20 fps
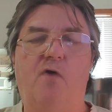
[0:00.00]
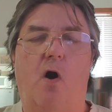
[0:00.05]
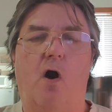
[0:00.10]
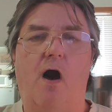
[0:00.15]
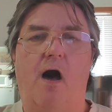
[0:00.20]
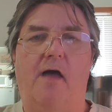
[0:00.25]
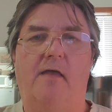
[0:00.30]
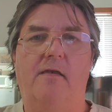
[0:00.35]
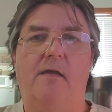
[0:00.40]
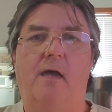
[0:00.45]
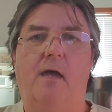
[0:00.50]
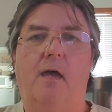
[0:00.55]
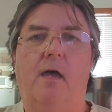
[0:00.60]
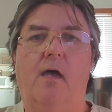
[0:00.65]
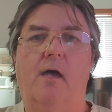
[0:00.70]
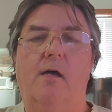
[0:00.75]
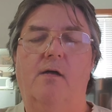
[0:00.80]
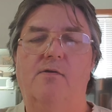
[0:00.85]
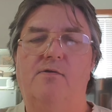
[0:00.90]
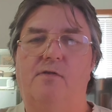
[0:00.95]
on.
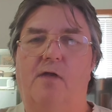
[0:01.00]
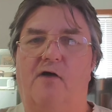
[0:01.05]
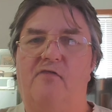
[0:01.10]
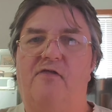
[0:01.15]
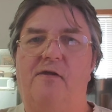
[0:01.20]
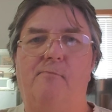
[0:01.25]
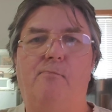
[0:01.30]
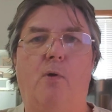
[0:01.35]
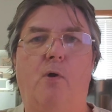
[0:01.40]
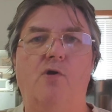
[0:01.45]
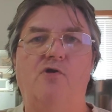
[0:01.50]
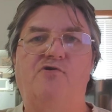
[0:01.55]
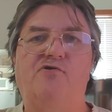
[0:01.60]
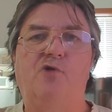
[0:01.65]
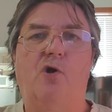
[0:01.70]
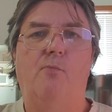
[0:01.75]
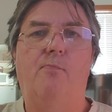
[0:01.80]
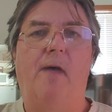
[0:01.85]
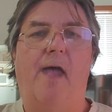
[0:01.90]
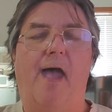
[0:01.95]
Nothing
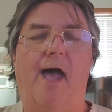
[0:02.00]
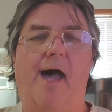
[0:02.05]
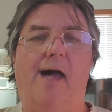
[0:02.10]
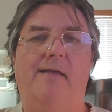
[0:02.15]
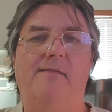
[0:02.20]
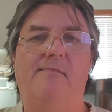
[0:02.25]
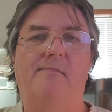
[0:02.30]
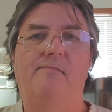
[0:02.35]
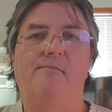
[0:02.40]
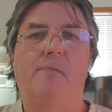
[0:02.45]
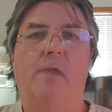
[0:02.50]
personal, Pat.